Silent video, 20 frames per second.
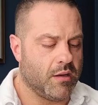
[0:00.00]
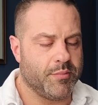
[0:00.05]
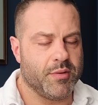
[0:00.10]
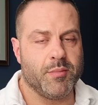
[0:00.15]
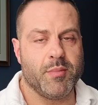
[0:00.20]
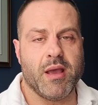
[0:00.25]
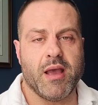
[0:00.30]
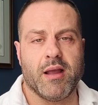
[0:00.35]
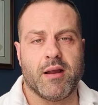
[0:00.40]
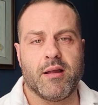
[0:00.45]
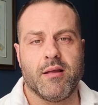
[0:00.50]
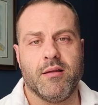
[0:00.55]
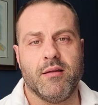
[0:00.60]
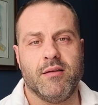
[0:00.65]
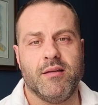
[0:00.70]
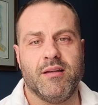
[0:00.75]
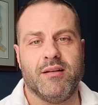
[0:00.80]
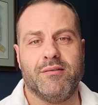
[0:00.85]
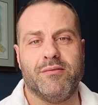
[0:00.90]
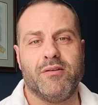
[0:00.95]
I'll be back
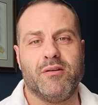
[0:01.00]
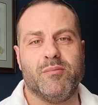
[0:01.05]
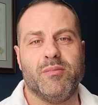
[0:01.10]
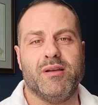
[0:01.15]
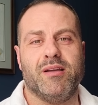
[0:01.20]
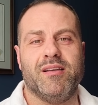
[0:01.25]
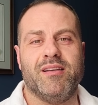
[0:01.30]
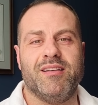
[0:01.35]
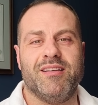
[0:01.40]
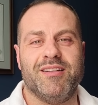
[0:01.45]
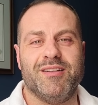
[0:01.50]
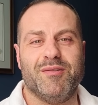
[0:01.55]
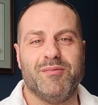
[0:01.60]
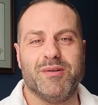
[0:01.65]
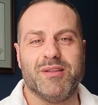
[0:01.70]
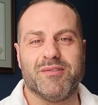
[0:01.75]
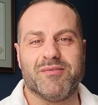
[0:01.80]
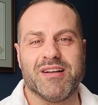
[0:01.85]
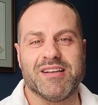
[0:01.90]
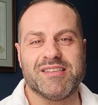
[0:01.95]
in a little bit
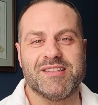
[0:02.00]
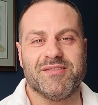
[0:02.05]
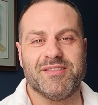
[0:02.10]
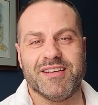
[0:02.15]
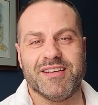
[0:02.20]
with the rest of